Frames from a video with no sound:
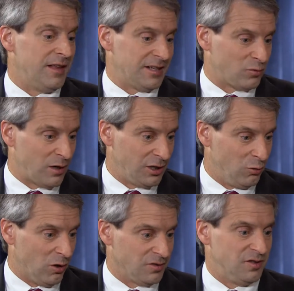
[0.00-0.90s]
that's why
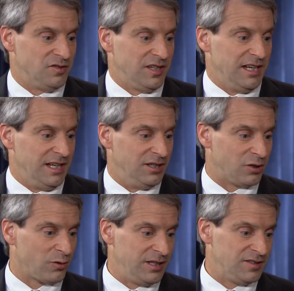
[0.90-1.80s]
you also see an
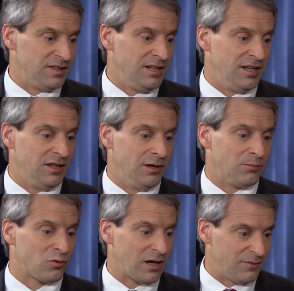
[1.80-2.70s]
increase in the
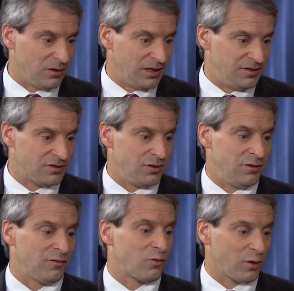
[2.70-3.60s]
prevalence or
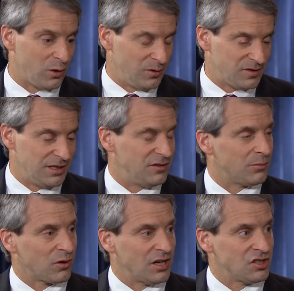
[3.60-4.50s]
the frequency of
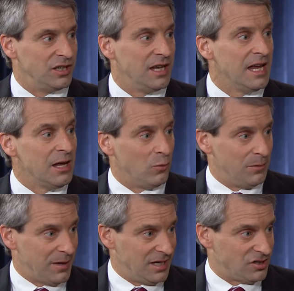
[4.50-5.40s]
depression
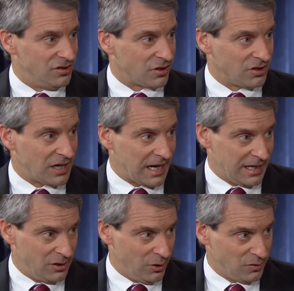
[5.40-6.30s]
when patients are
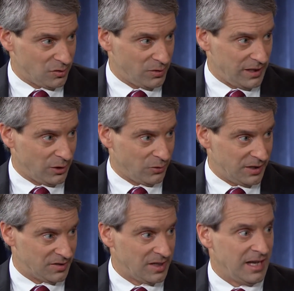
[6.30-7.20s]
diagnosed with the
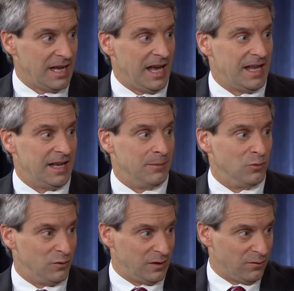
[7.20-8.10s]
illness, and then
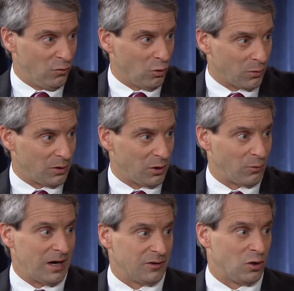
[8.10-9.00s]
moving forward
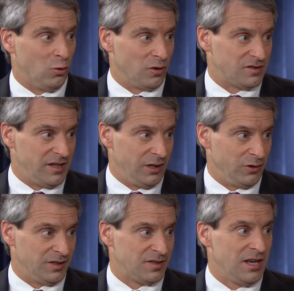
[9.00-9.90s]
throughout the course of the
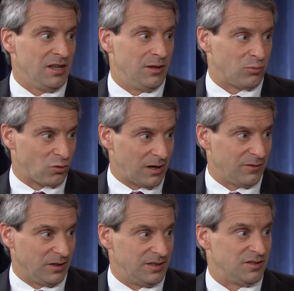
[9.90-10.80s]
illness, the
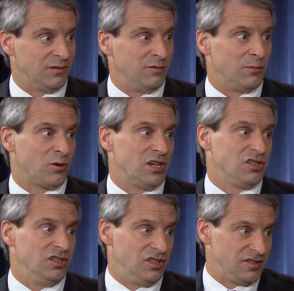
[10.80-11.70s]
prevalence of
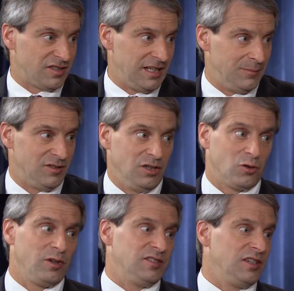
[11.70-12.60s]
depression just keeps
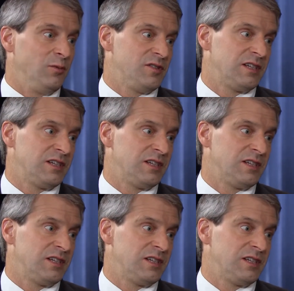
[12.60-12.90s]
increasing with